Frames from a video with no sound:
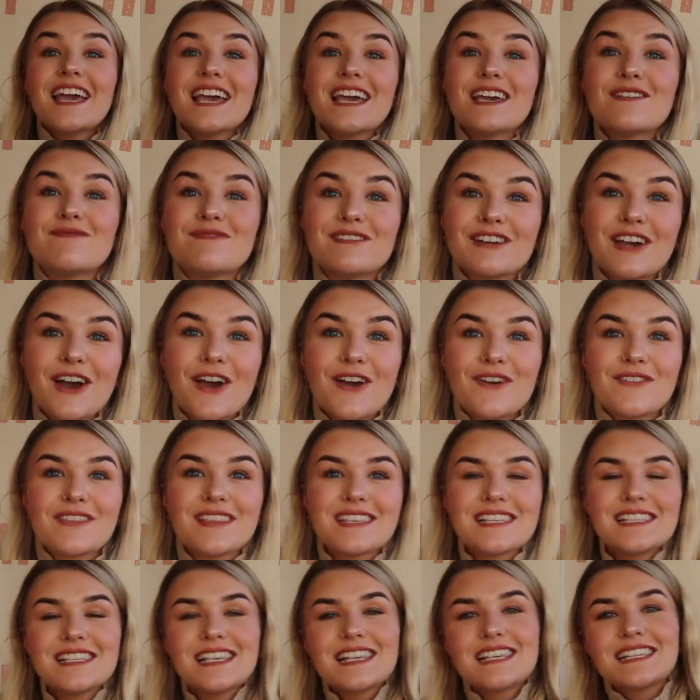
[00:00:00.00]
Here we go,
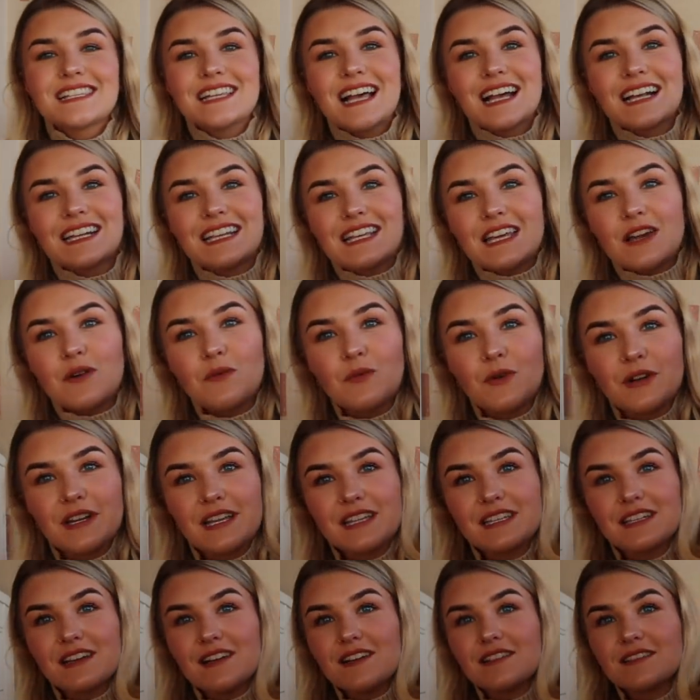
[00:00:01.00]
this is exactly what
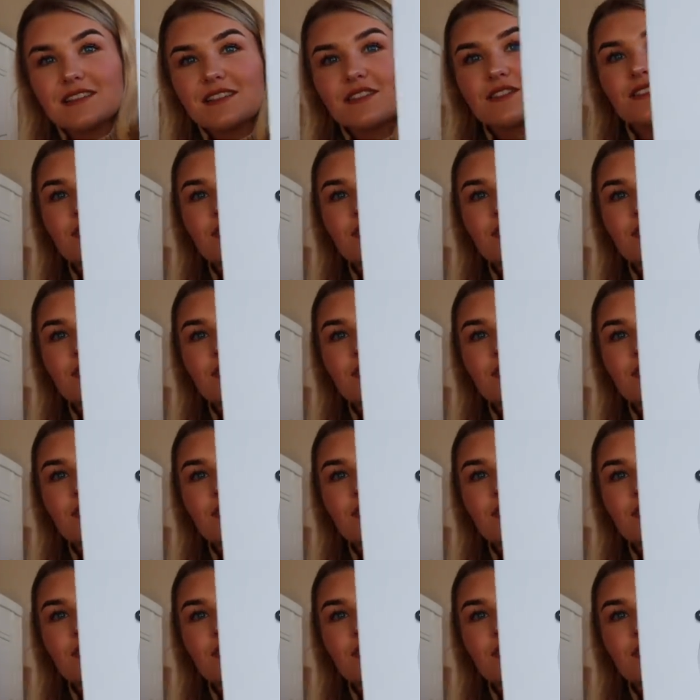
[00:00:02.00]
it does.